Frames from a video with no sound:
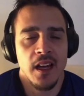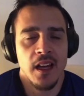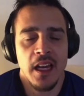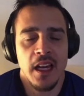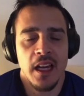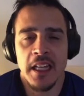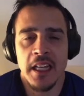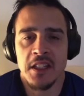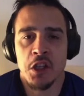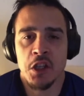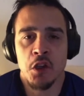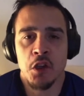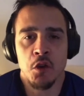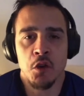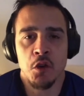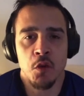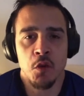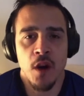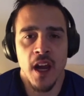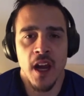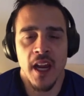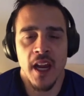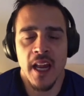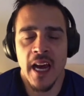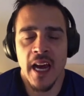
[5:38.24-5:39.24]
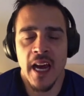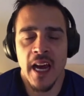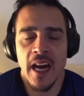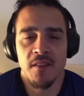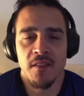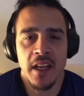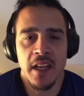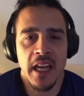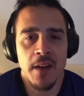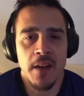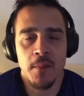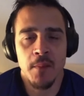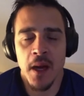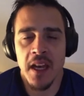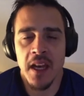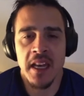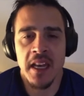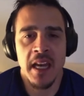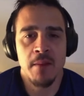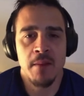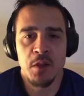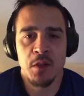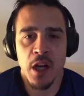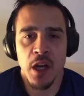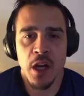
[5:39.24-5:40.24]
it's great having, and I'm not
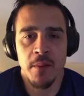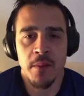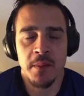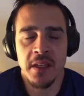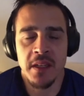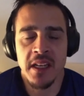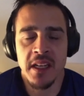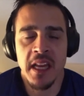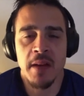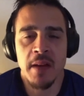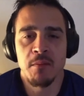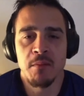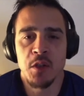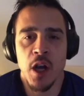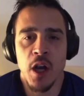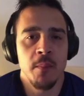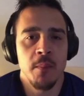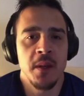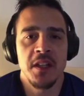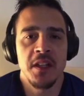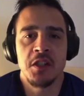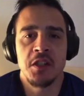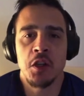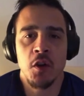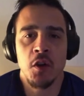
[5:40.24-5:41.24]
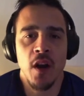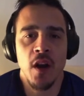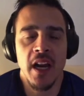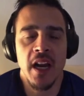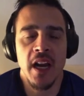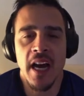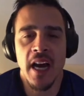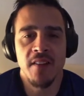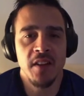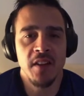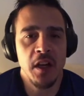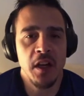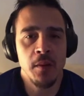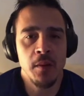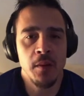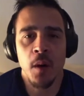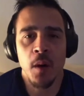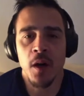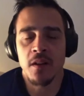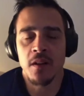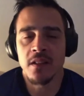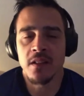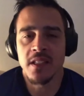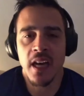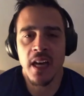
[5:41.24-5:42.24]
name dropping the name drop, but it's great having a
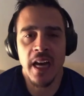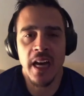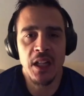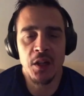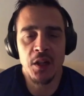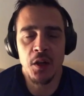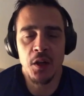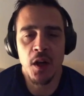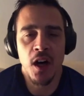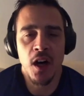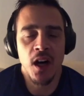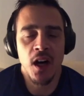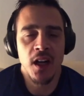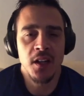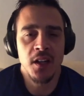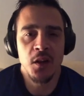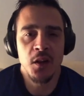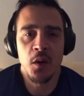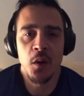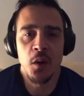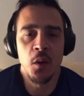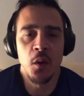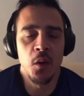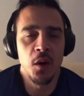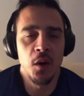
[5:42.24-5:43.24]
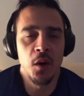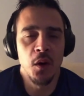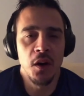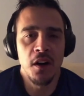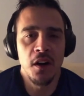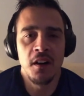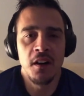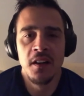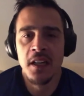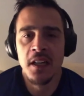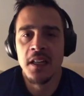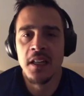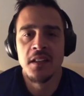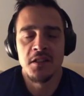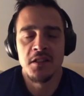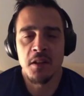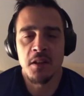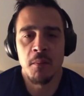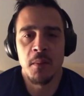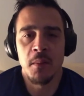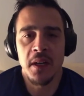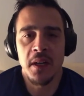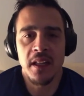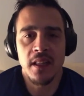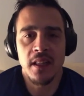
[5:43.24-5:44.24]
Martin Tyler on or
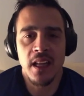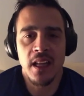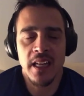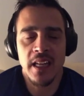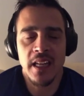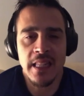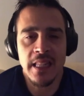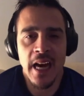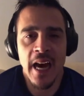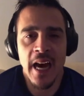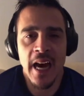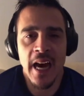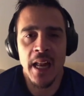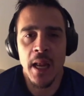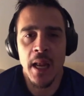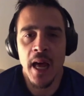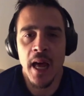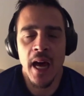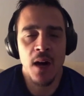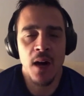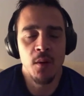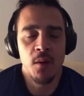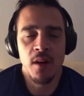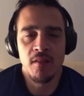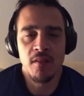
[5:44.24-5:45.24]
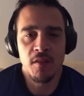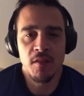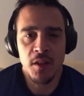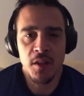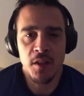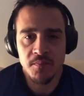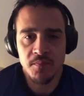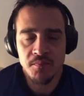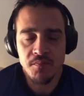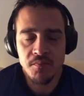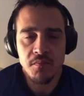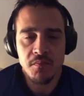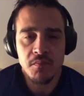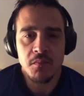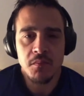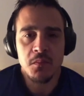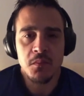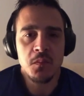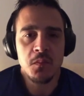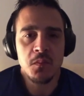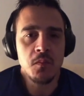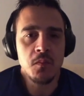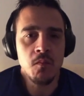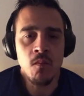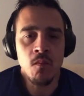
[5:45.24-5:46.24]
somebody like that. However,
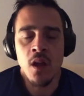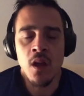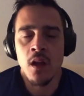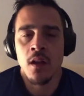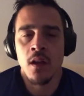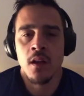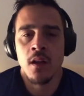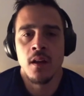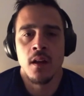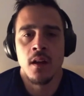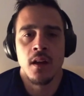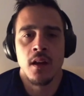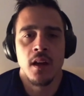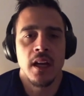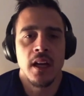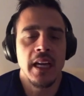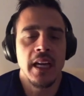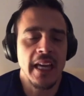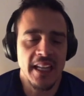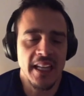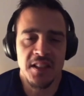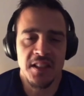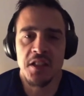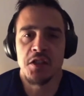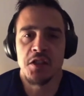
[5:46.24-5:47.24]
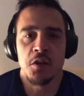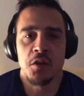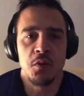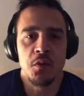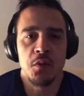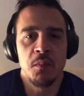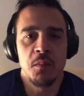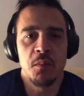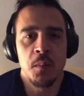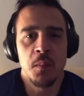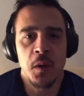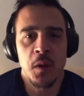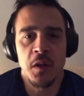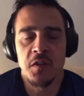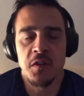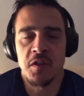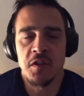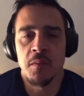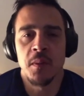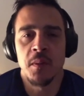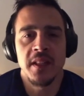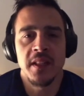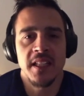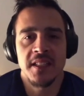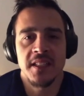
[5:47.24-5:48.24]
yes, he's a real
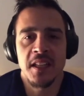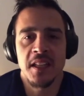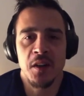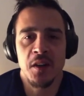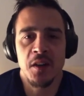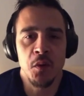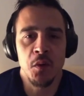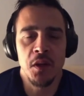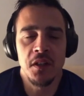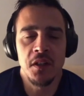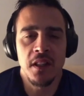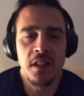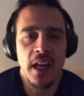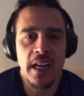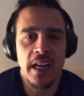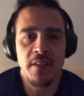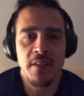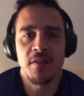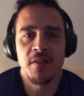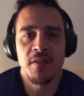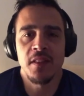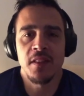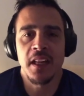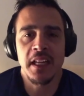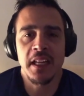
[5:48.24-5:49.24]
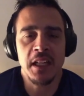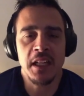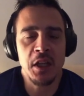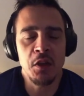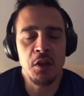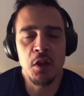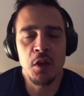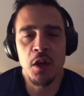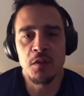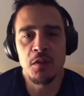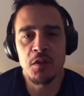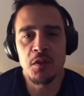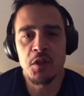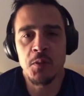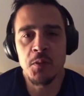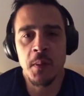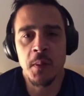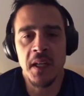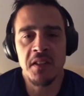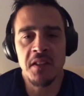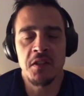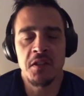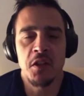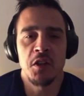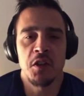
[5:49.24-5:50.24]
person, but that's not real life. Like, you don't
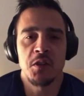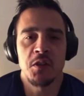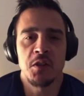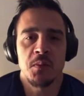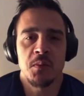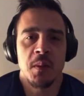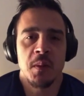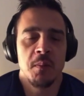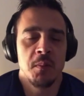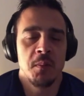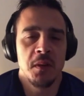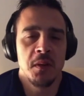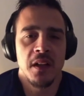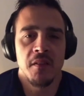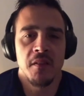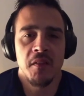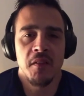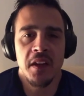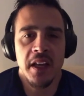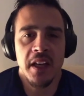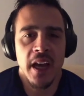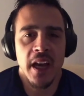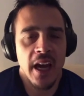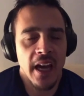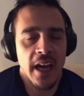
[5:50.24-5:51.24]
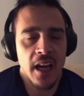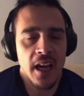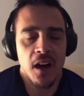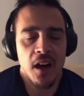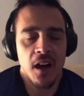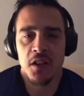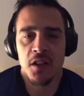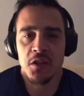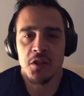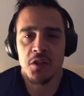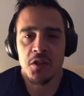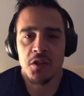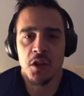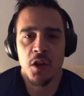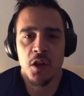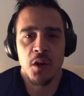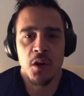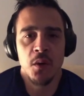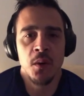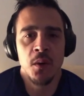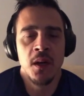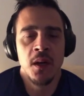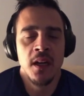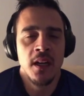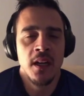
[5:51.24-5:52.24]
speak to those people every day.
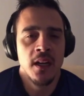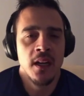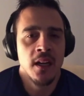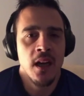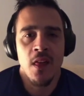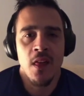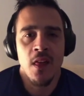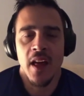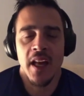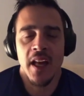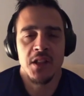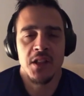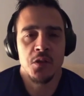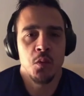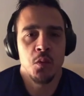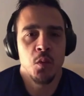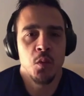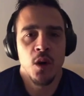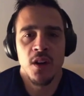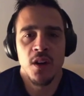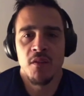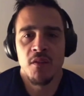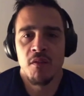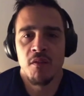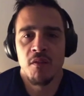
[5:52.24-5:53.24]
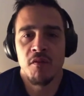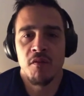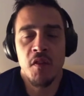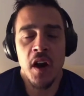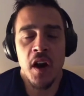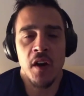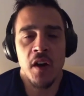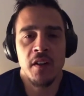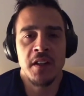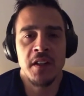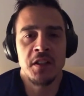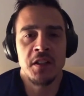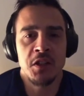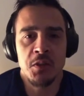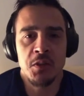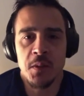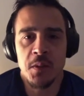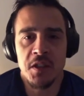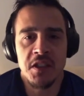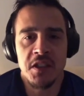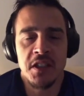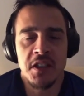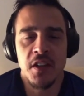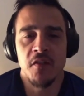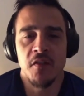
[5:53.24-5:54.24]
Also, that is one very
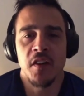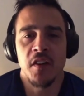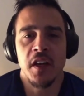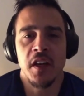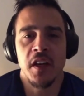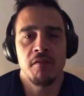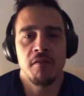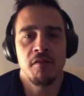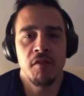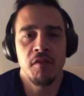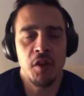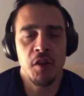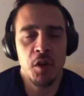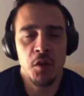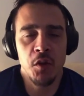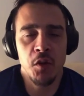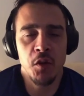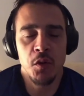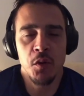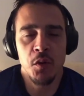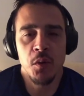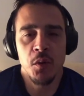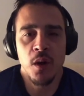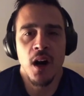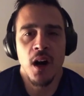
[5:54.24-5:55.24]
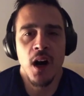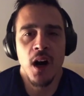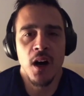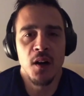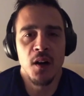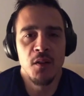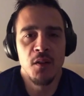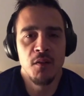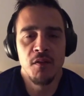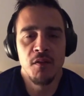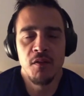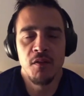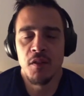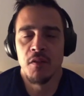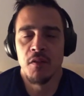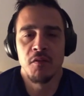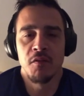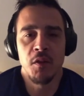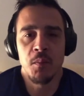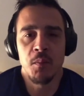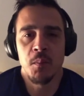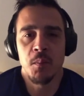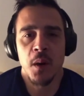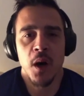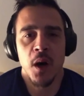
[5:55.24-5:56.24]
specific view of the
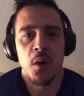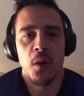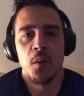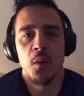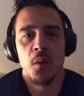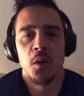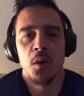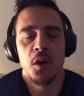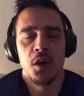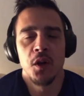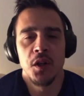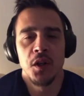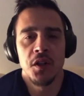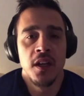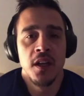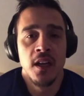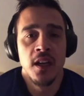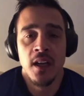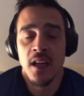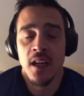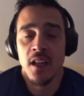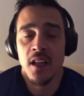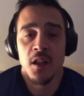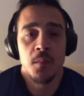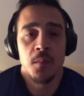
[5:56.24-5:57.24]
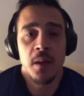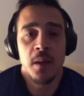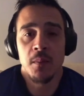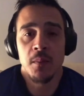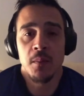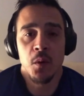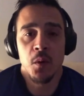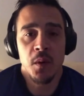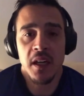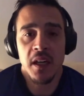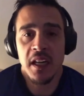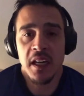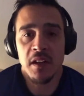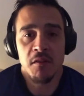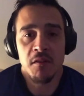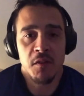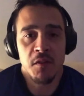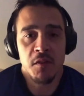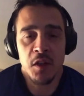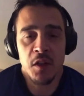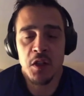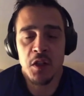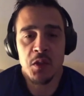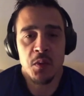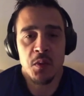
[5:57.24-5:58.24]
football world. The people we
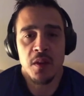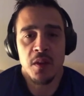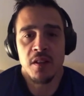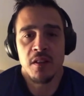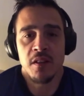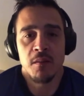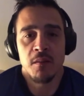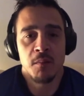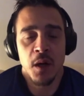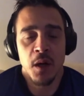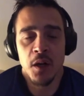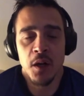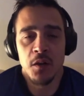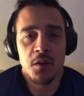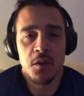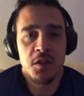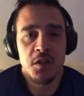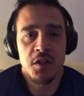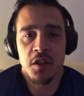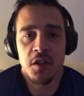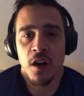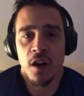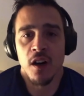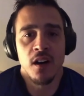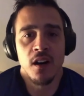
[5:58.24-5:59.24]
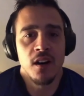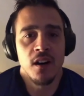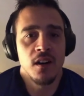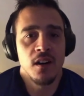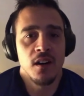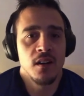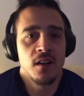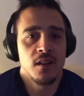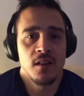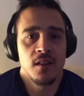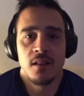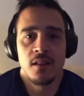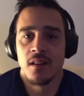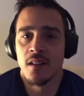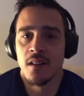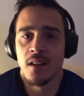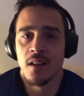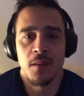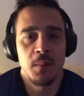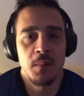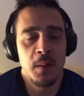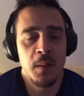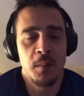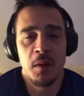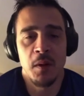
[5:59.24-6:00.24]
converse with the most are
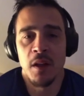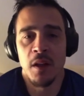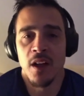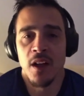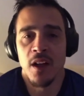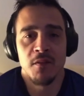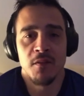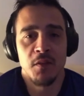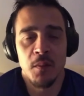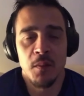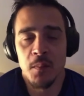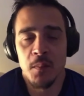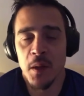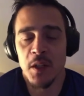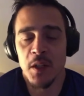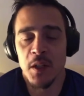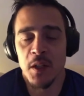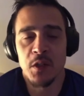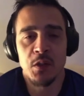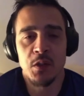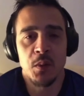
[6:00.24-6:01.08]
people on football